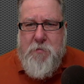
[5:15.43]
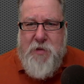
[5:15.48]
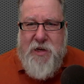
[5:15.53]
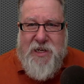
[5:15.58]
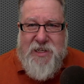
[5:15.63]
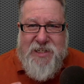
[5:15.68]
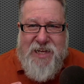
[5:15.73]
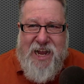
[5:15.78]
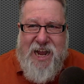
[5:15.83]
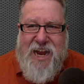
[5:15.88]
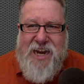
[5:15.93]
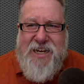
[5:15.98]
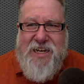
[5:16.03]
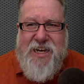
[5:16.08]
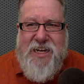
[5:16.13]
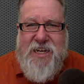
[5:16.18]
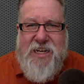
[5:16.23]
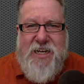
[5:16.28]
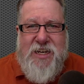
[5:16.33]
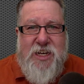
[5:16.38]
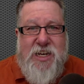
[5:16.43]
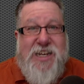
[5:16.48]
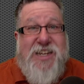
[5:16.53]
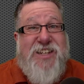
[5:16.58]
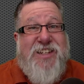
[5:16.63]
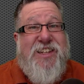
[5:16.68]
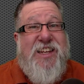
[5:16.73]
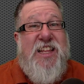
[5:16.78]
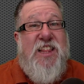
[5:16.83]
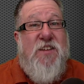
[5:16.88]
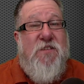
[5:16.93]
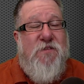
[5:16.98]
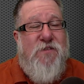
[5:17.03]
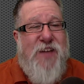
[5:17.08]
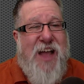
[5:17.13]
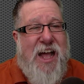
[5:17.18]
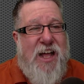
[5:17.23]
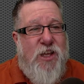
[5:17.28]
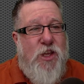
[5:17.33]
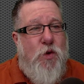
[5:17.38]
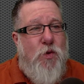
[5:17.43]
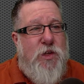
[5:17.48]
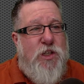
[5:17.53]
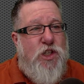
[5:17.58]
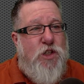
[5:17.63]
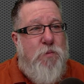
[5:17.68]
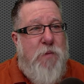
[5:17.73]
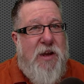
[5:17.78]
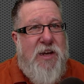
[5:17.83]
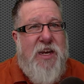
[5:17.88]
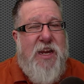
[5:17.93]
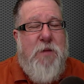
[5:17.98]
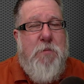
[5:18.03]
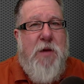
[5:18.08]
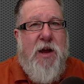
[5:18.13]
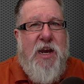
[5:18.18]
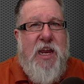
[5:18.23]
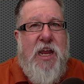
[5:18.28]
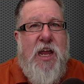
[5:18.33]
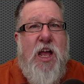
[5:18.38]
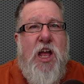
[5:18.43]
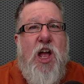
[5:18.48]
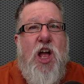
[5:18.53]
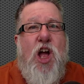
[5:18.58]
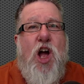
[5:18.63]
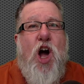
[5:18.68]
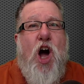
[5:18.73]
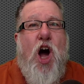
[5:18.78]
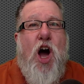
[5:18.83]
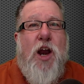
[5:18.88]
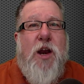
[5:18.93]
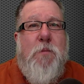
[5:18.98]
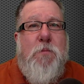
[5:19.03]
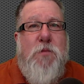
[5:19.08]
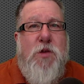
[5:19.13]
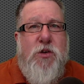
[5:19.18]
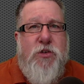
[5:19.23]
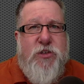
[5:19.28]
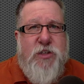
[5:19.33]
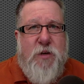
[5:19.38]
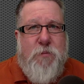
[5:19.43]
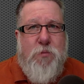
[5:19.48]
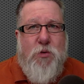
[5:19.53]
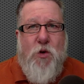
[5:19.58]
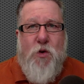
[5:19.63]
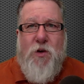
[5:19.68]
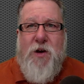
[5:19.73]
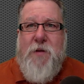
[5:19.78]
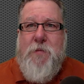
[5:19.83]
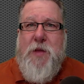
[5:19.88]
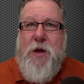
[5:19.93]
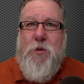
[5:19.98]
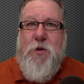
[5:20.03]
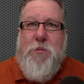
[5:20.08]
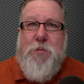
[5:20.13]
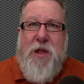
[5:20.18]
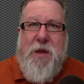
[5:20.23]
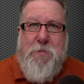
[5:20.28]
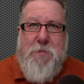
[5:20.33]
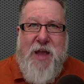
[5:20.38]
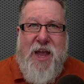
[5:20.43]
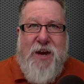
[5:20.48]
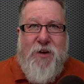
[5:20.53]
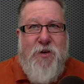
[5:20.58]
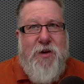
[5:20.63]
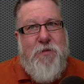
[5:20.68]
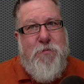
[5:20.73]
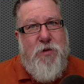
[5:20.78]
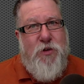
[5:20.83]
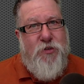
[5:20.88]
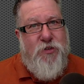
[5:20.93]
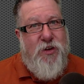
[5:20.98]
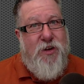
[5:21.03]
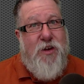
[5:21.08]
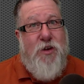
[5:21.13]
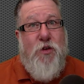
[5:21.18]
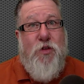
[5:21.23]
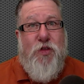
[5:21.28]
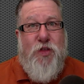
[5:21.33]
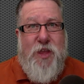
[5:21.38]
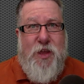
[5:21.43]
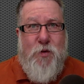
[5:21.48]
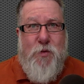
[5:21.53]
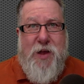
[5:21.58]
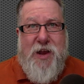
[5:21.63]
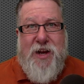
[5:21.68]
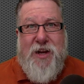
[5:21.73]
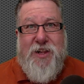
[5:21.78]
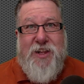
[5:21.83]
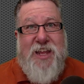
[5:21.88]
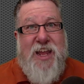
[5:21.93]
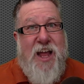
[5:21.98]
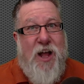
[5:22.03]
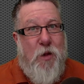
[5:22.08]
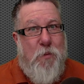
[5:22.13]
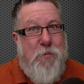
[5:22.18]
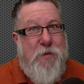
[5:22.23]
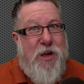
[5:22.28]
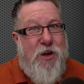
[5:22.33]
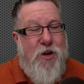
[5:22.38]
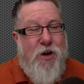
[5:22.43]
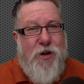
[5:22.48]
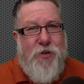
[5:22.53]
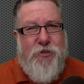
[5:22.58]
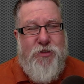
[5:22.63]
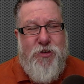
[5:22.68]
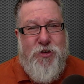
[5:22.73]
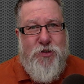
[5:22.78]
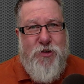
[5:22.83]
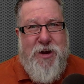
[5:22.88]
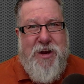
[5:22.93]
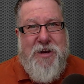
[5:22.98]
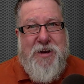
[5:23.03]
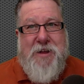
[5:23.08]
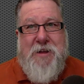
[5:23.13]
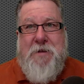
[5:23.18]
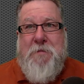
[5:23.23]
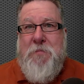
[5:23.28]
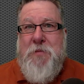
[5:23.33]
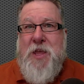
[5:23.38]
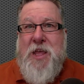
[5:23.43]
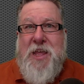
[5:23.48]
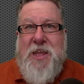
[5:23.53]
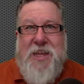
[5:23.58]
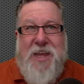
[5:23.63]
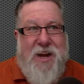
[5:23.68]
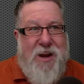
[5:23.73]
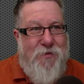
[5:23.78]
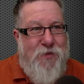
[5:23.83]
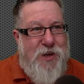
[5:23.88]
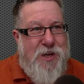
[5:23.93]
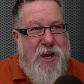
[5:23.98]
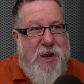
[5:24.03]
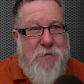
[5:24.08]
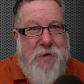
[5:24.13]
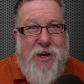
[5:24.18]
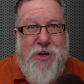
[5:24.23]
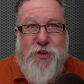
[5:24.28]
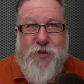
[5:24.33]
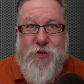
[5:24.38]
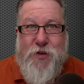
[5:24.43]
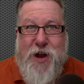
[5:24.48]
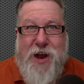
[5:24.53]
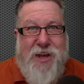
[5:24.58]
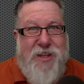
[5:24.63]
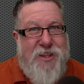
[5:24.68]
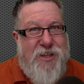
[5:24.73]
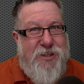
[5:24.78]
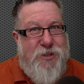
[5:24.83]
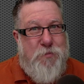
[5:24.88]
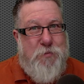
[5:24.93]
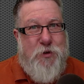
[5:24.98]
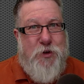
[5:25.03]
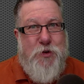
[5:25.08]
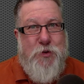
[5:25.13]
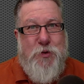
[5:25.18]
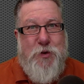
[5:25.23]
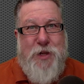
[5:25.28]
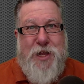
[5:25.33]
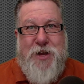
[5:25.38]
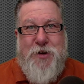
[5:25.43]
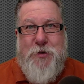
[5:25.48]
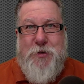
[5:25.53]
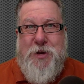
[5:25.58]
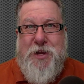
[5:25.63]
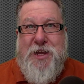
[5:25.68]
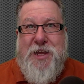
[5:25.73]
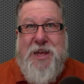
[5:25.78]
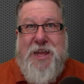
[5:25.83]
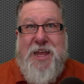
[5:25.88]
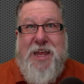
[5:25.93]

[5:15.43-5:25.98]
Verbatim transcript: because I didn't see the value in spending money on a music program that would play background music to theoretically help me concentrate. Yet every time I tried this tool out,